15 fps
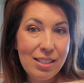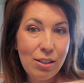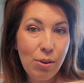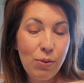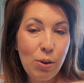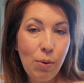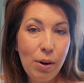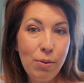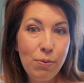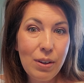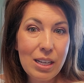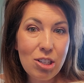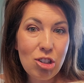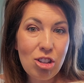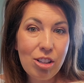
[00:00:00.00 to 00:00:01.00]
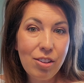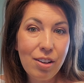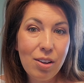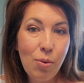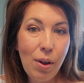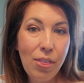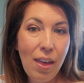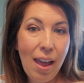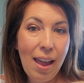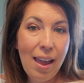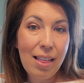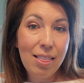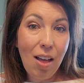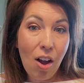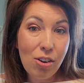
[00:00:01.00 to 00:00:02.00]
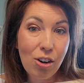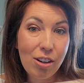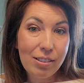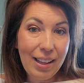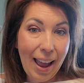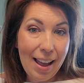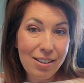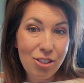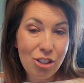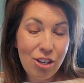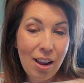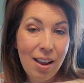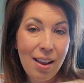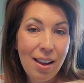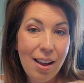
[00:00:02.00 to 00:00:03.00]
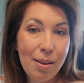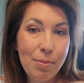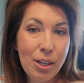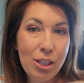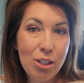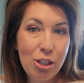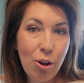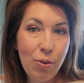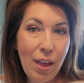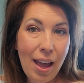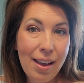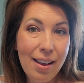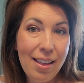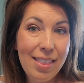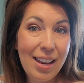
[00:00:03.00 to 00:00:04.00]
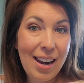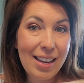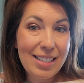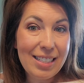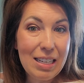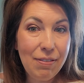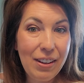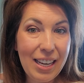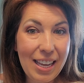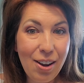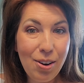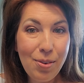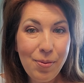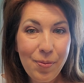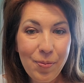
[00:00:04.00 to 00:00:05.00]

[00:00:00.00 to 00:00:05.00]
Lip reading: So if you want to finish the look with a longer lash, I'm going to show that in the next video.